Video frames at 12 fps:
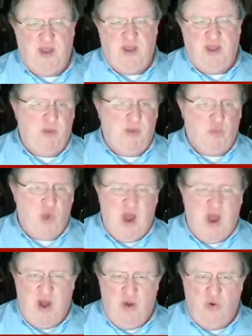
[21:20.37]
Naomi
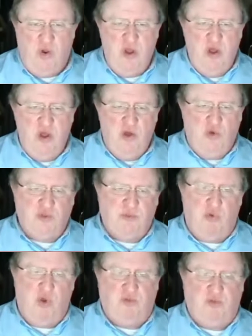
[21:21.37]
Rao, who was
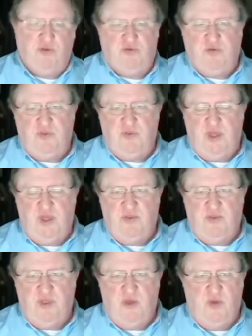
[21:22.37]
appointed to
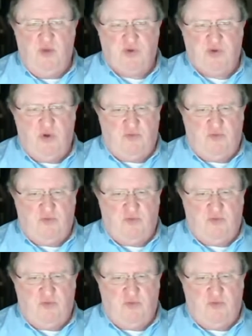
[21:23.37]
the U.S.